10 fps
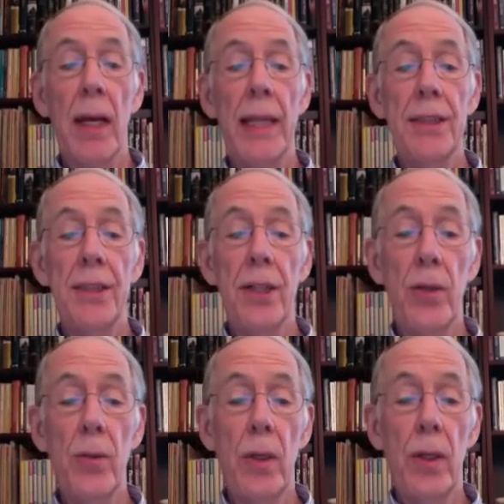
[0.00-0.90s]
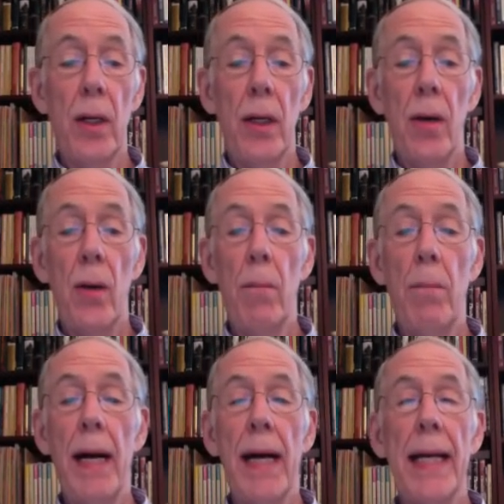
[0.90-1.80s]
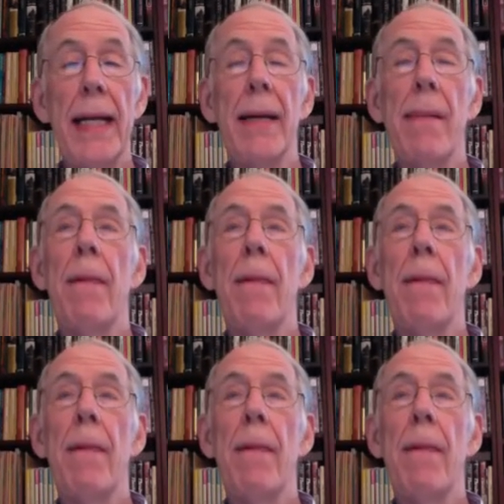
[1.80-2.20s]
And so by